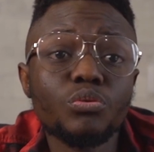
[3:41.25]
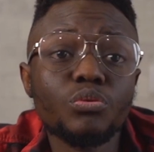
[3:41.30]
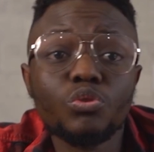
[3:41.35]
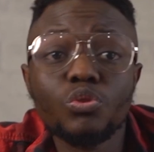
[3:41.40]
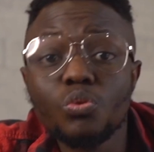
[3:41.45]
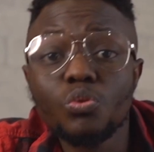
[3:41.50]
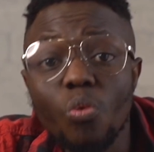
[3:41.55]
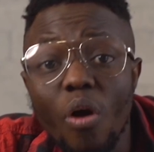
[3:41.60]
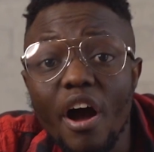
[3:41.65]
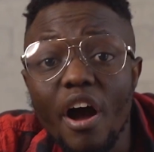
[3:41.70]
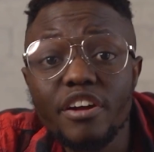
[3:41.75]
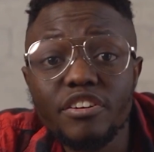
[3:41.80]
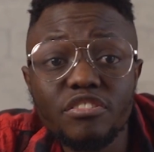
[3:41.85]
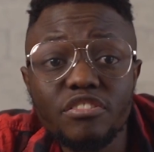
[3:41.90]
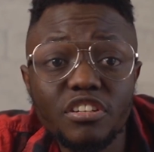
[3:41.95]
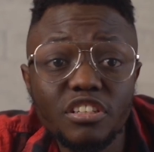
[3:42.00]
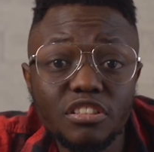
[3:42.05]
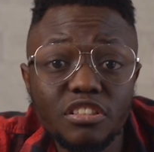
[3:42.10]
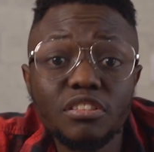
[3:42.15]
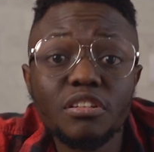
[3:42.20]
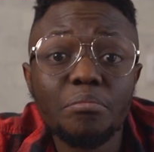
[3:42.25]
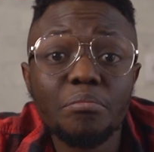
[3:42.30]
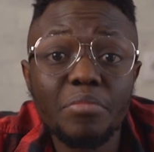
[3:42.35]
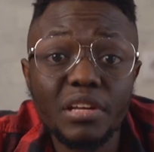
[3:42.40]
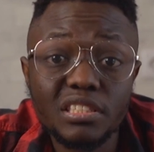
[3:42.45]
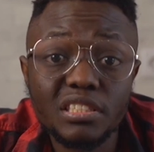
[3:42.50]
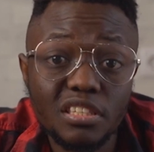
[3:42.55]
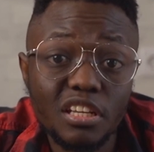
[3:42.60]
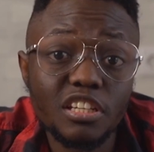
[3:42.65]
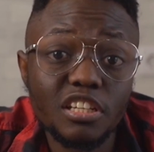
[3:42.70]

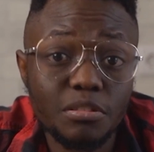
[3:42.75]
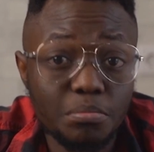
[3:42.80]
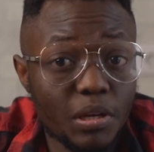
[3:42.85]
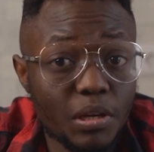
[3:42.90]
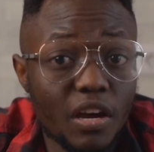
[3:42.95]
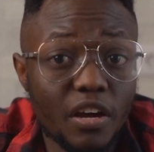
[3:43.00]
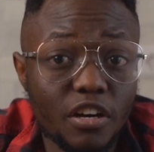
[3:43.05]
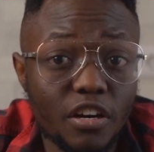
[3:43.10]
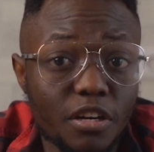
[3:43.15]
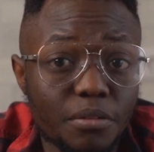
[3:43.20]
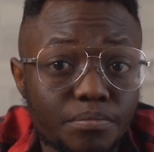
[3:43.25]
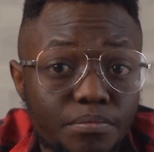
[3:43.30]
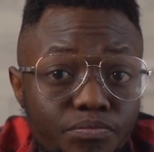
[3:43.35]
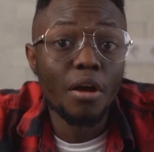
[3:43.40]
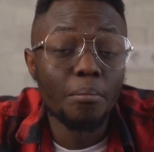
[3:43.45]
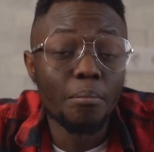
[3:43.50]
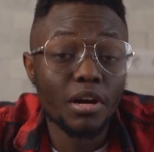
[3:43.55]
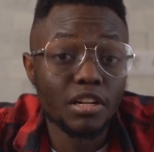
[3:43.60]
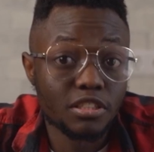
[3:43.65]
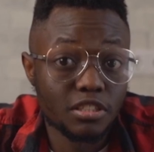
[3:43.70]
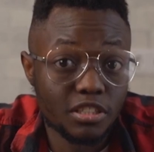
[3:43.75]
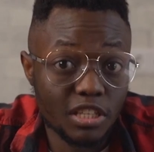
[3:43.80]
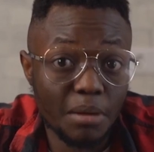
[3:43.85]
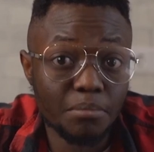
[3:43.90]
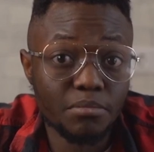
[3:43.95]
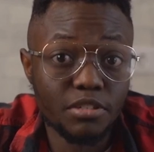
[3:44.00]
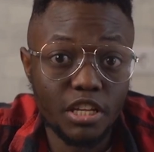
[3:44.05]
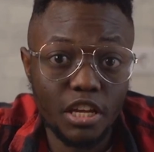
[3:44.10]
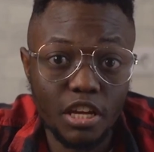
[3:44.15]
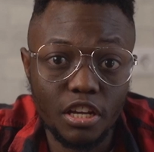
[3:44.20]
200% per annum, but
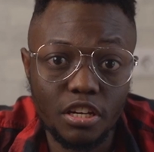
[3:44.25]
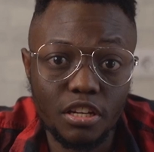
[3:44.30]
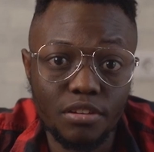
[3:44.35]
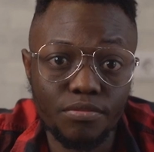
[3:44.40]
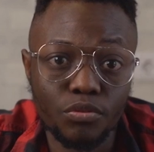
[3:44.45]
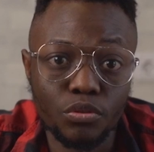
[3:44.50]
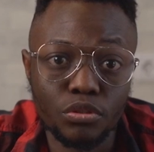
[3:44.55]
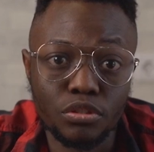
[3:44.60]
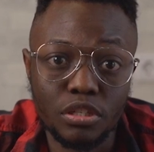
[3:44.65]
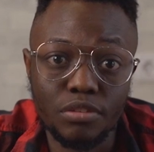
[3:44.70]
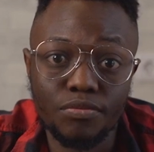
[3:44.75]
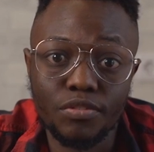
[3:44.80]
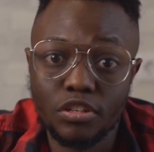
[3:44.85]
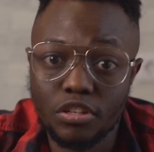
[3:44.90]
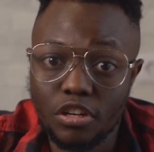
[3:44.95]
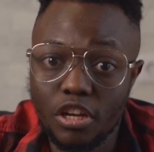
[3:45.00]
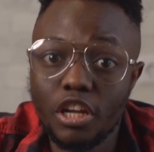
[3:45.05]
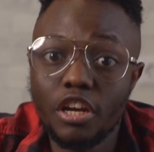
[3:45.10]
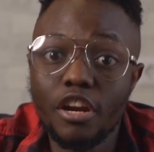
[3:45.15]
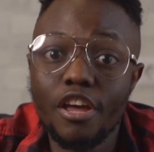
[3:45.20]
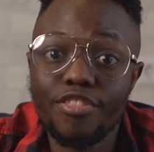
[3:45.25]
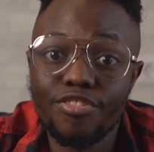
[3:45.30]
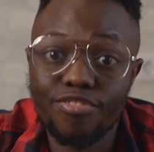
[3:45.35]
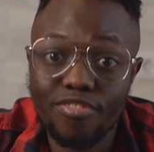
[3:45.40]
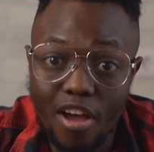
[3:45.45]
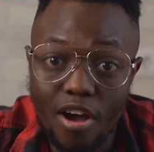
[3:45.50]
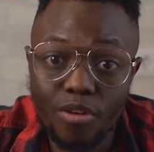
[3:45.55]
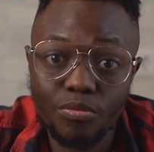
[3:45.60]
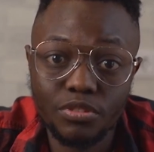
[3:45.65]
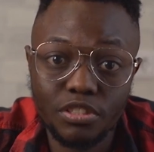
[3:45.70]
some daredevils even earn
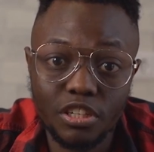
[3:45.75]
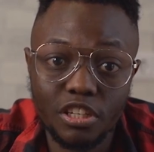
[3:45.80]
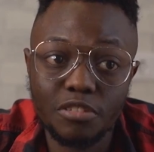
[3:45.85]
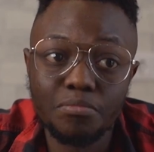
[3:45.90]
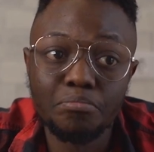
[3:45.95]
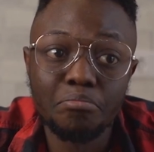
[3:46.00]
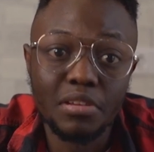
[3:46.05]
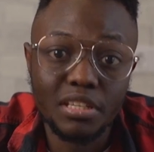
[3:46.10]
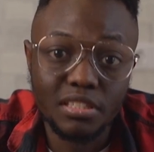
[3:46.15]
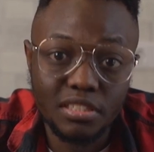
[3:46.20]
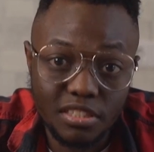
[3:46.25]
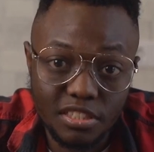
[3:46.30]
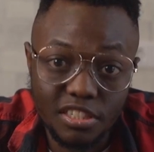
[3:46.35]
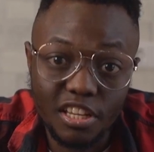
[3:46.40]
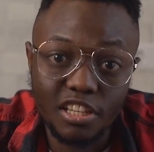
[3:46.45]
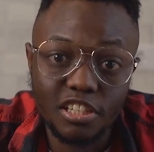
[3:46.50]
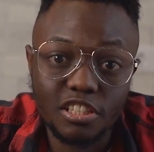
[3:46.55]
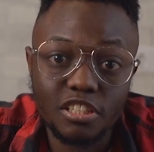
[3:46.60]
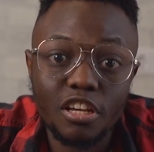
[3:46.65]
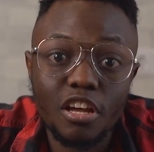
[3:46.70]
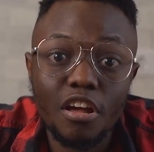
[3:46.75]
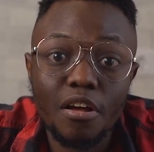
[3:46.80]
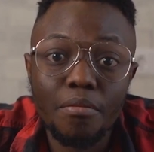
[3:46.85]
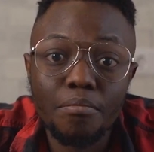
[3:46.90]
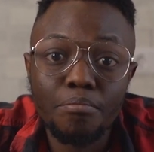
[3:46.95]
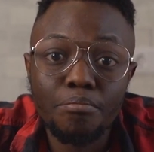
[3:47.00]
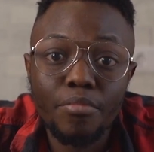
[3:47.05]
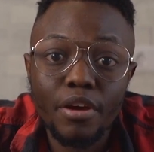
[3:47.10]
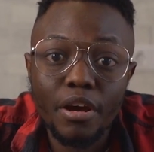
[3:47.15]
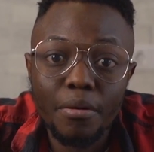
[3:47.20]
1,000%
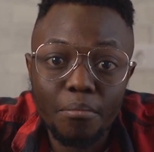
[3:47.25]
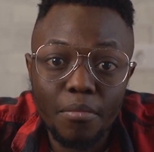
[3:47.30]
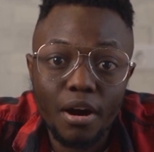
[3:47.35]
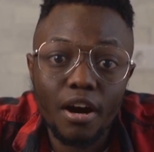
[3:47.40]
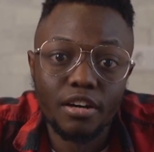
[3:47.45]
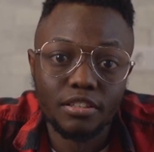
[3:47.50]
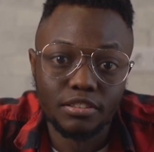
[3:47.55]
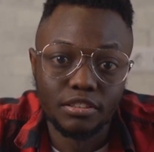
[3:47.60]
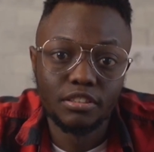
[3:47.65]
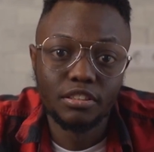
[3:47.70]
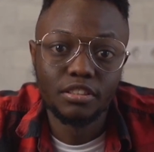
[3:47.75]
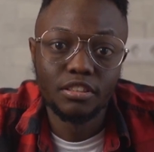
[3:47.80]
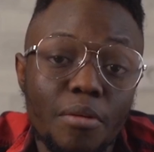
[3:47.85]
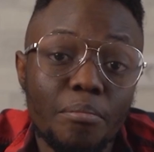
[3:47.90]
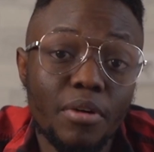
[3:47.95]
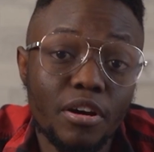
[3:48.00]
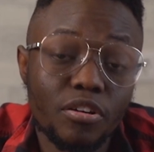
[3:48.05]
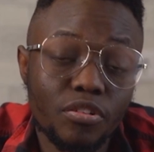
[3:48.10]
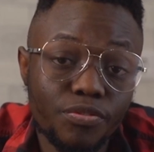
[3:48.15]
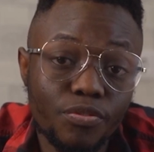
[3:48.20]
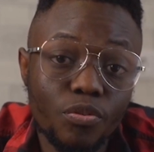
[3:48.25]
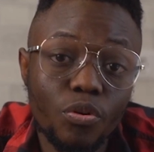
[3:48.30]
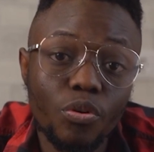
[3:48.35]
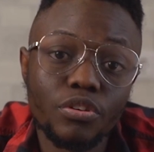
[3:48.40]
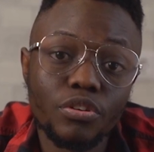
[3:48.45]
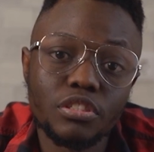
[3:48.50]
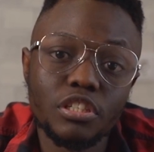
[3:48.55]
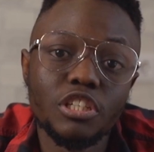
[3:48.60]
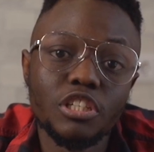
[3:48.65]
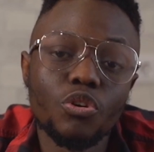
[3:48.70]
per month. But of
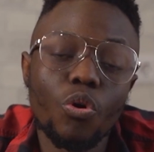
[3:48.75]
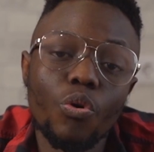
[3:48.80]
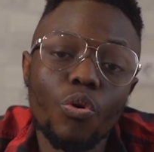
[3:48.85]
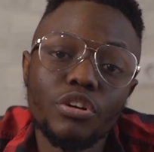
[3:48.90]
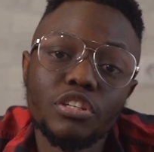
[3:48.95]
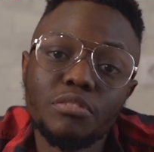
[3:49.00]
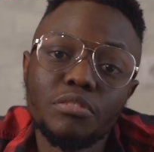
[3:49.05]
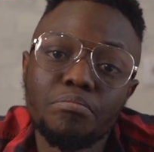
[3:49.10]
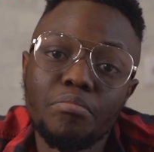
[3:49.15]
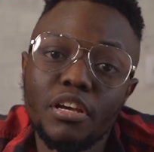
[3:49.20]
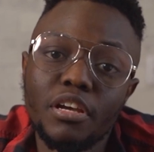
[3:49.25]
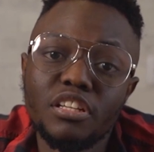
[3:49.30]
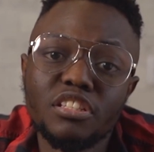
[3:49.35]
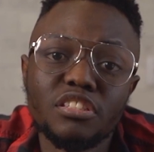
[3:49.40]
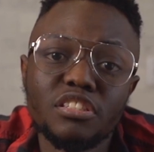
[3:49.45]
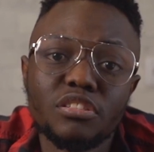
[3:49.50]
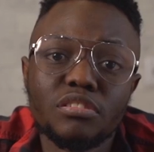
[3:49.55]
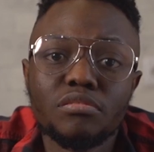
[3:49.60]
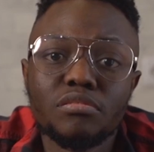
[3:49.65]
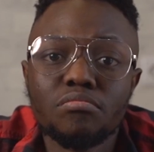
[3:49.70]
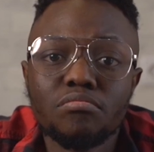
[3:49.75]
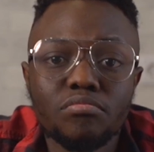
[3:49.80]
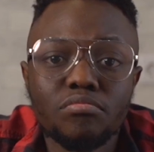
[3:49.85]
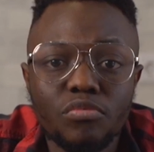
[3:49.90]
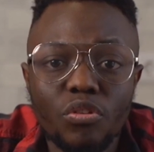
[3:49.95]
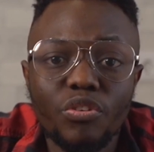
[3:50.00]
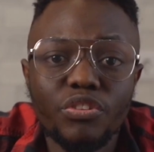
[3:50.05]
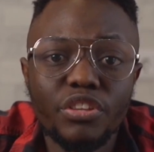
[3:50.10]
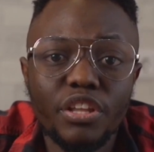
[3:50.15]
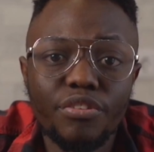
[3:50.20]
course it all depends
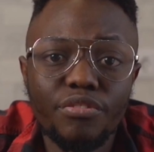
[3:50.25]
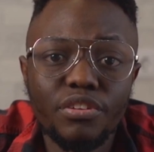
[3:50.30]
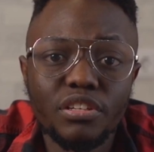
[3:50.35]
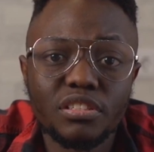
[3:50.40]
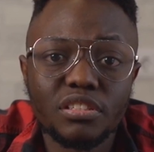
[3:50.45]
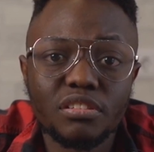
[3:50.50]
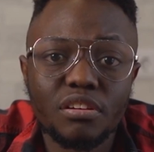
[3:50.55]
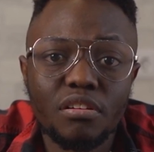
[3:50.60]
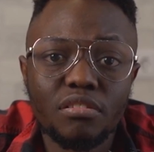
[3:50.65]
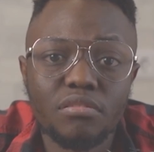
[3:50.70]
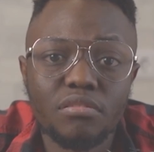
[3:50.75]
on the risk.